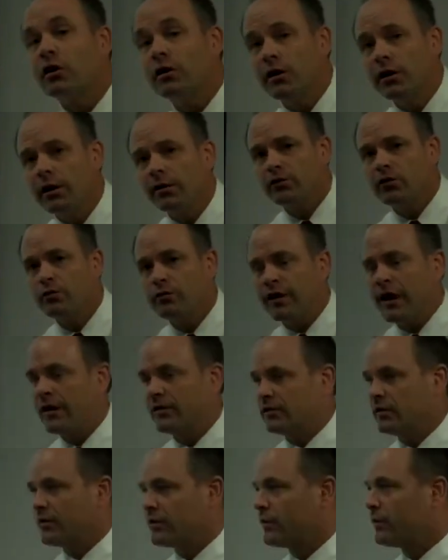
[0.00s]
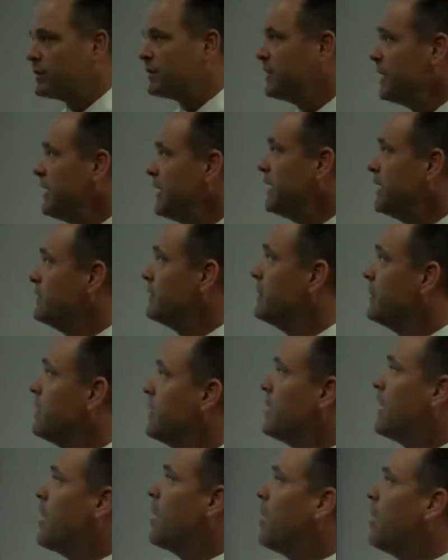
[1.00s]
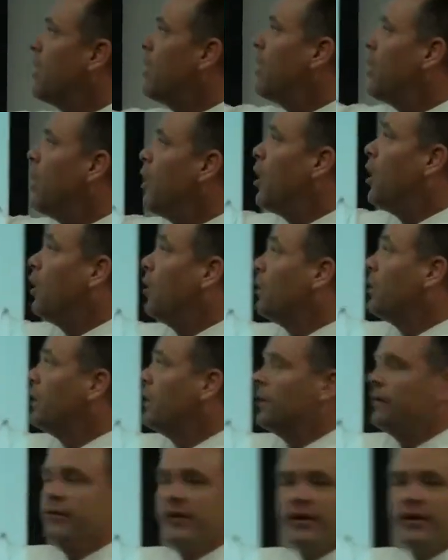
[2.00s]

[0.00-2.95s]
year, in 2013, all